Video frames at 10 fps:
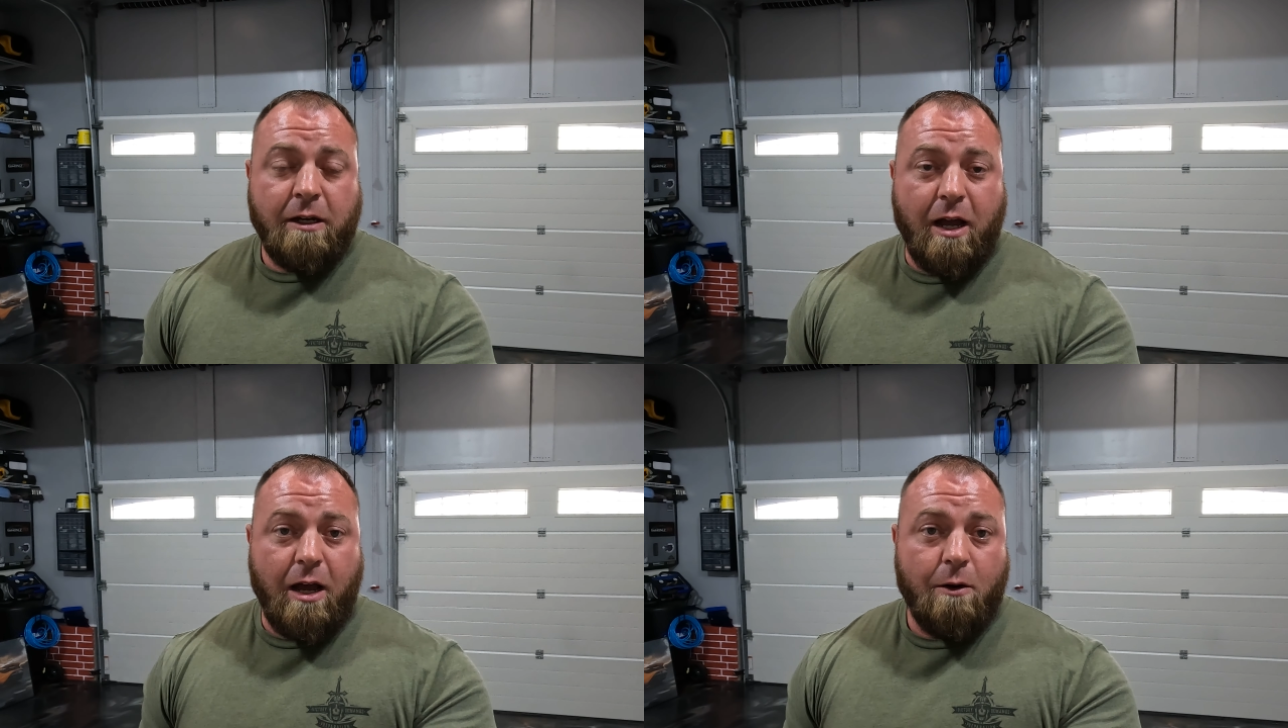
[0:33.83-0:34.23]

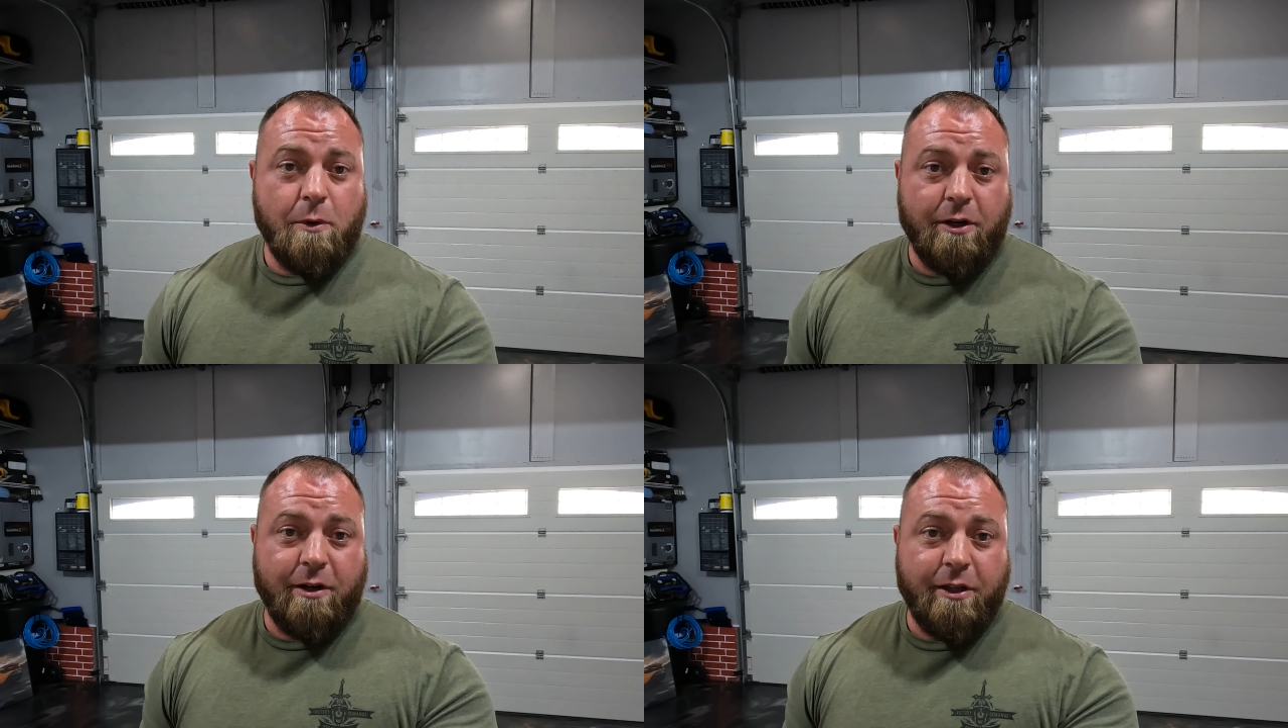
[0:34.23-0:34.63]
Uh,
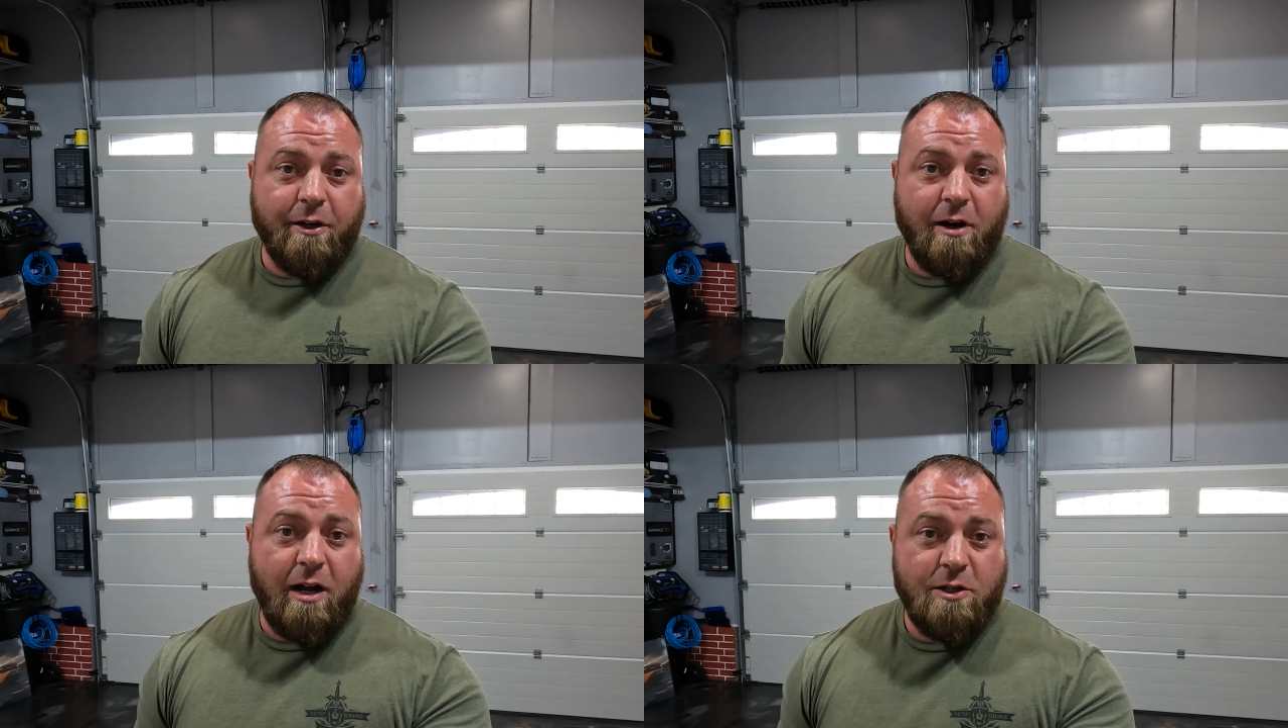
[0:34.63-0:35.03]
when you're in the
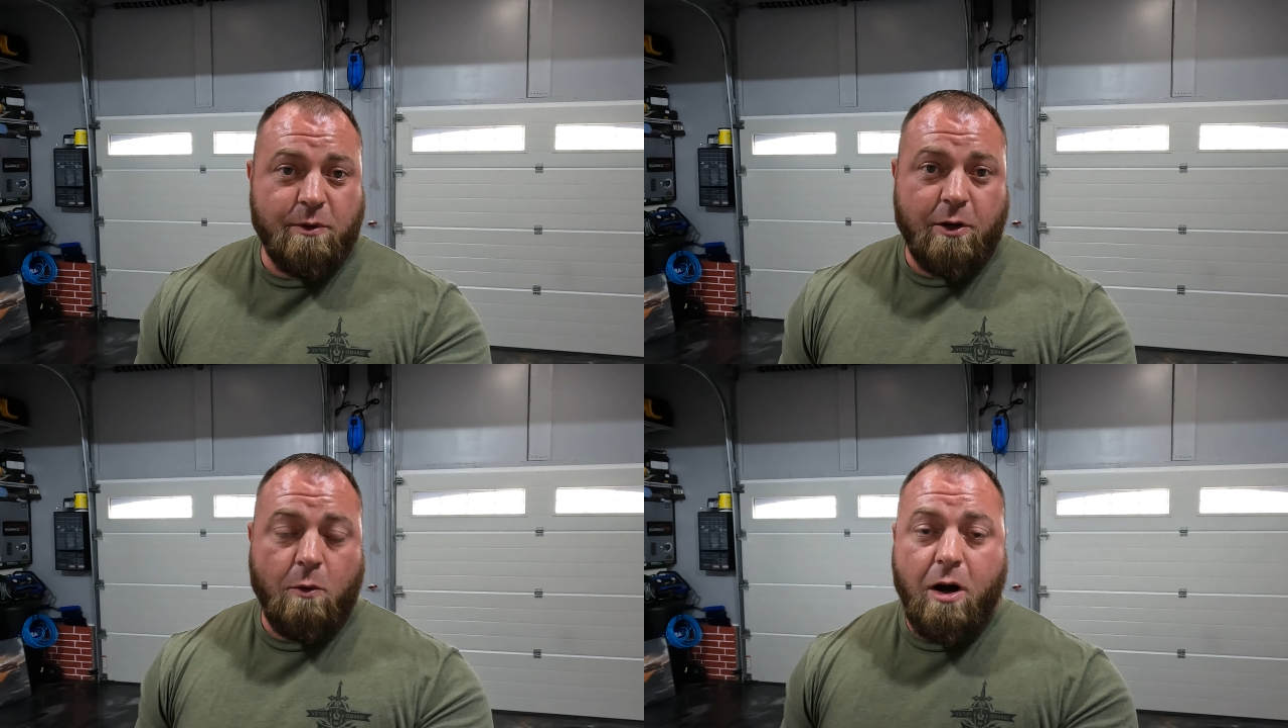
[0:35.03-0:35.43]
garage, when
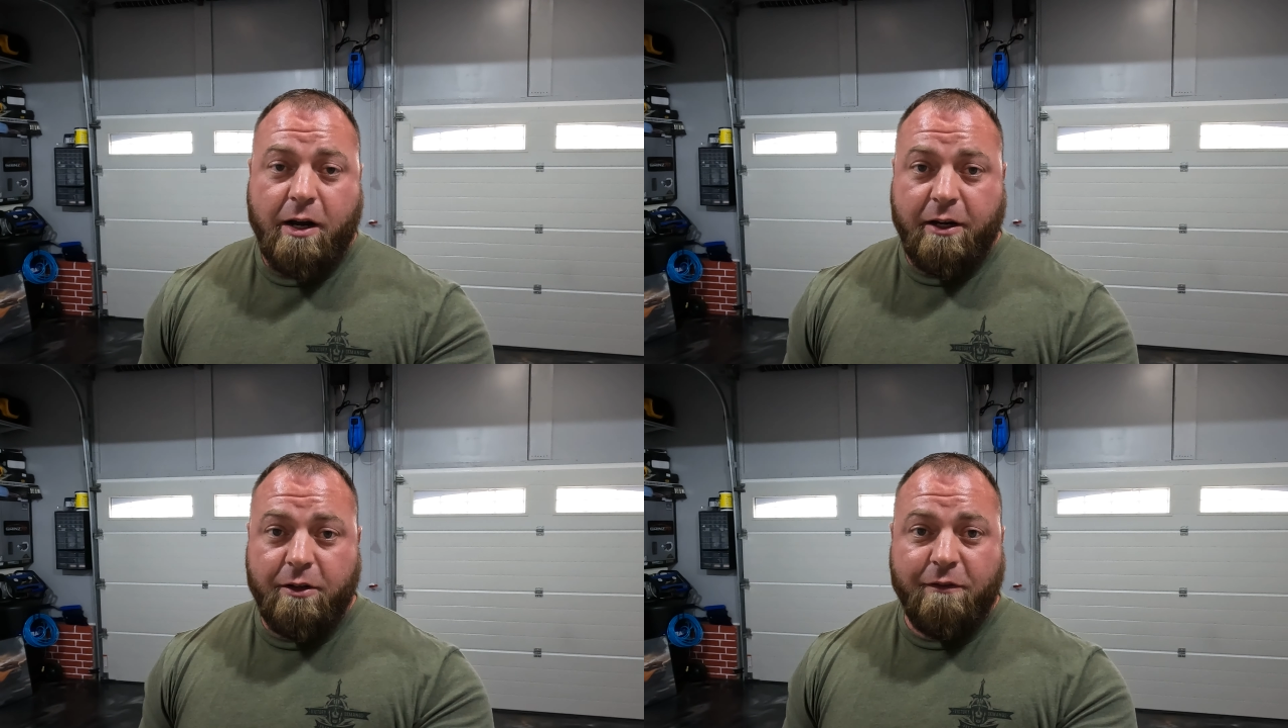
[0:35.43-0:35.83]
you're
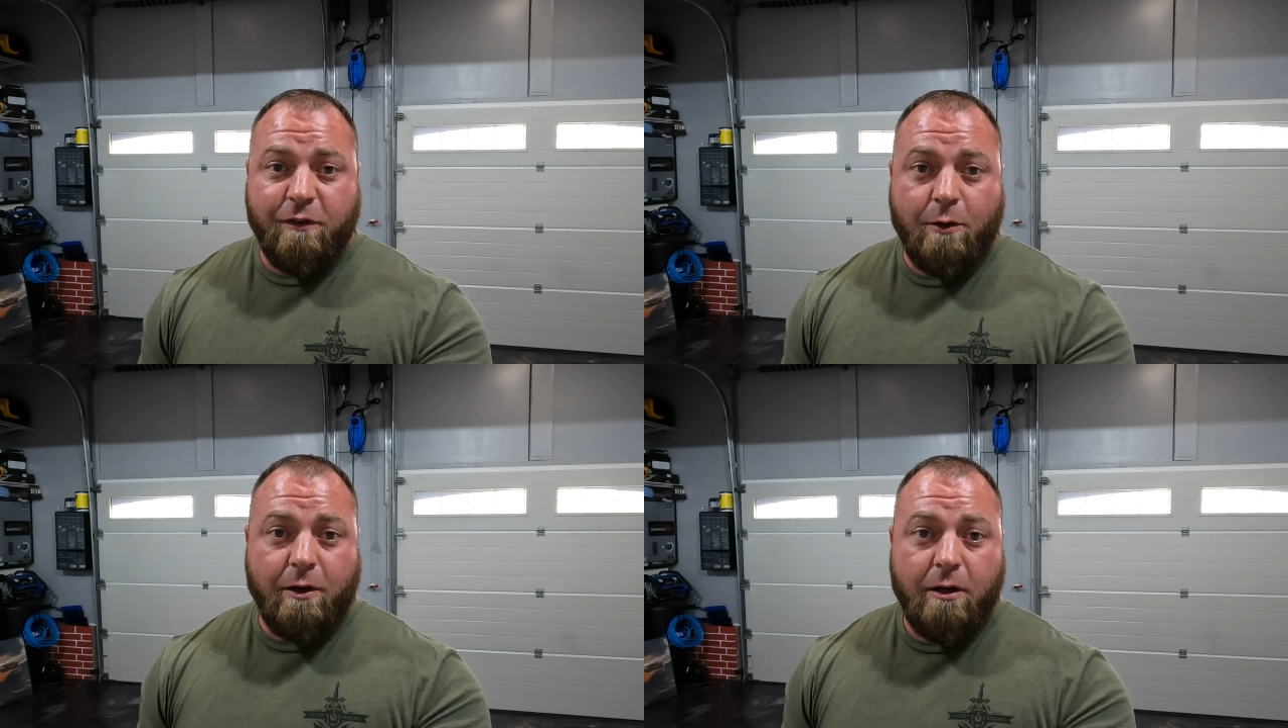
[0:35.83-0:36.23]
walking on the
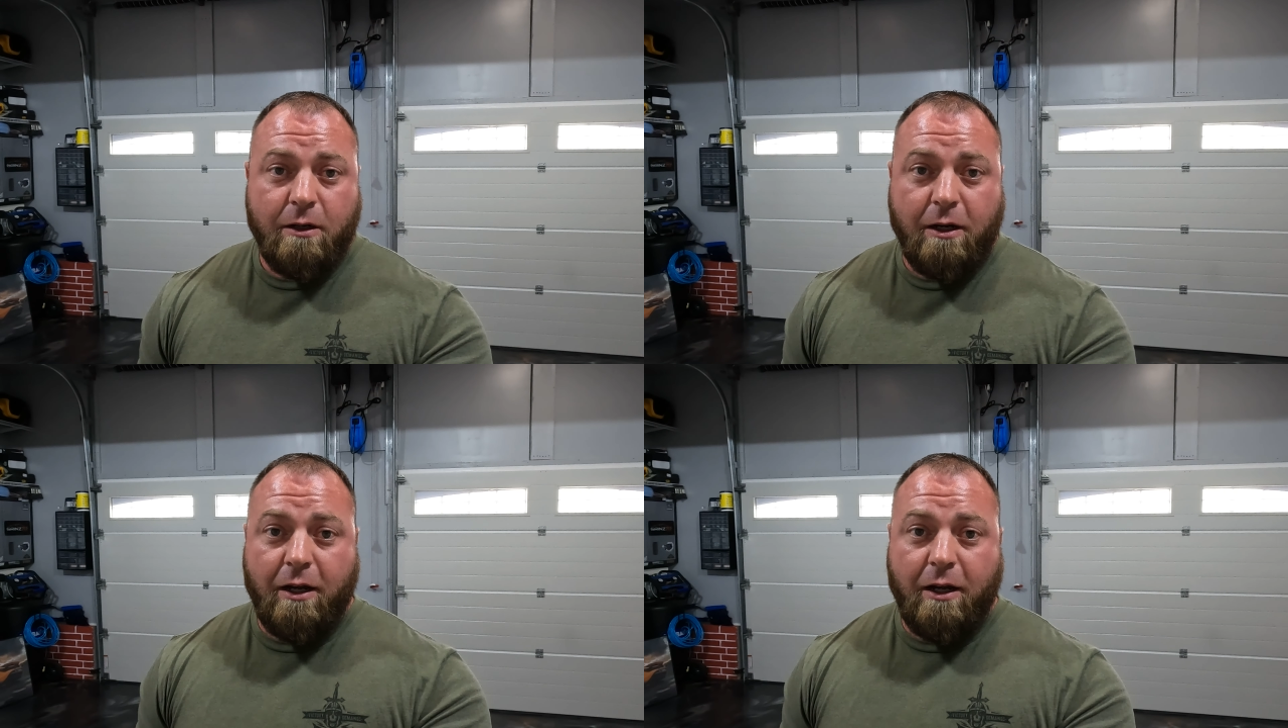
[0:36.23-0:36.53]
floor,